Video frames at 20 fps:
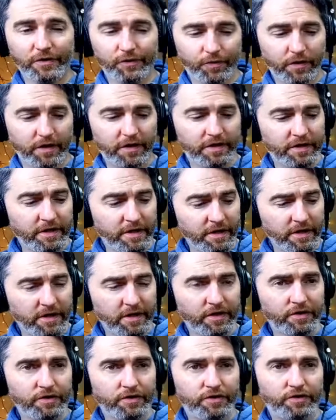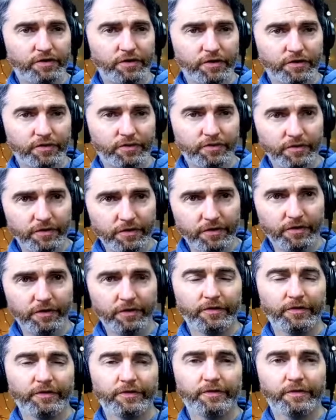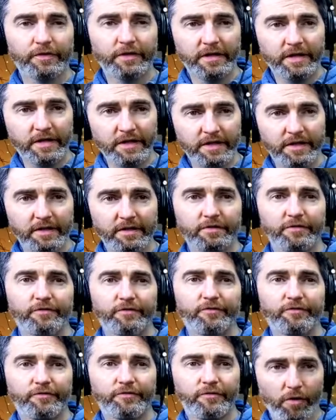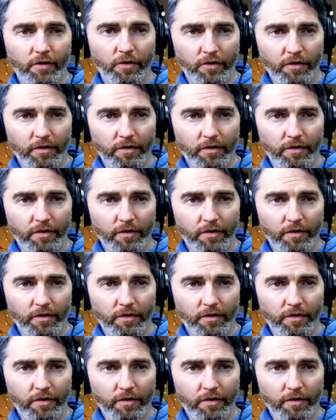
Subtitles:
1, 2, 3, 4.